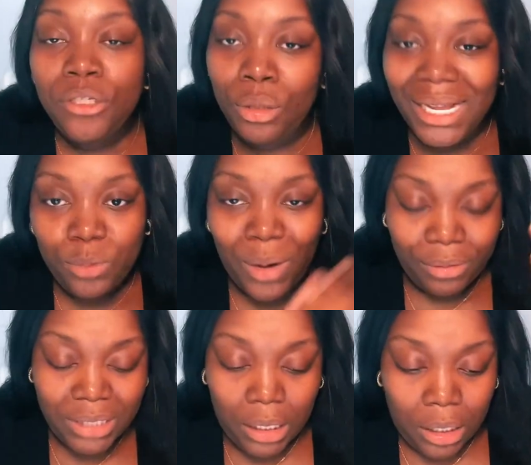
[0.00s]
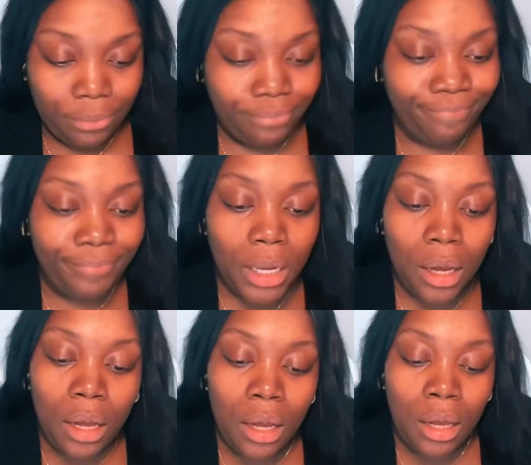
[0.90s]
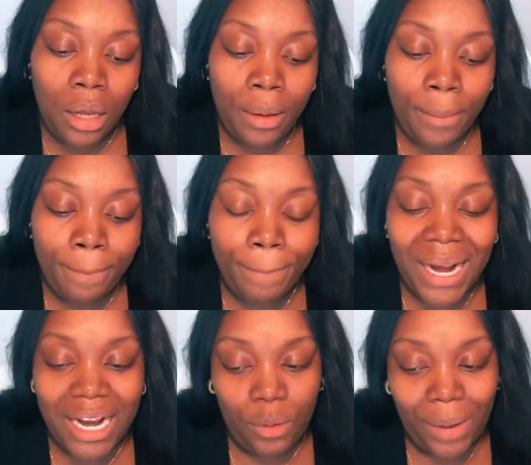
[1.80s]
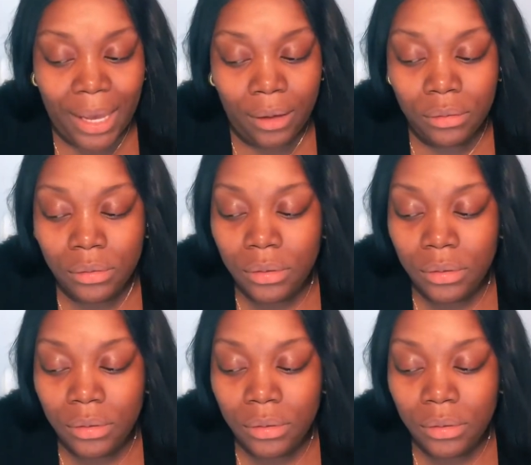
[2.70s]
So that's what I was thinking. But anyway,